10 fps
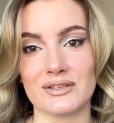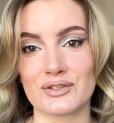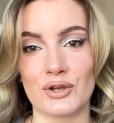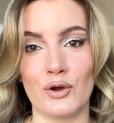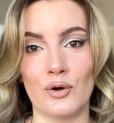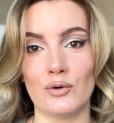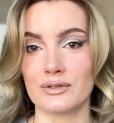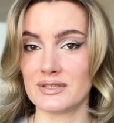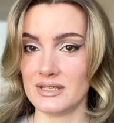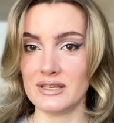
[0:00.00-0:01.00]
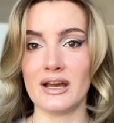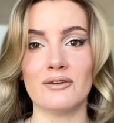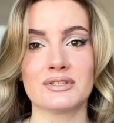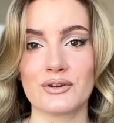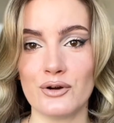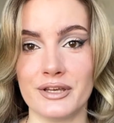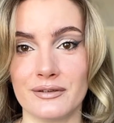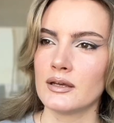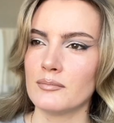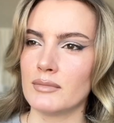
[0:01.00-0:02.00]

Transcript: So see how it's going.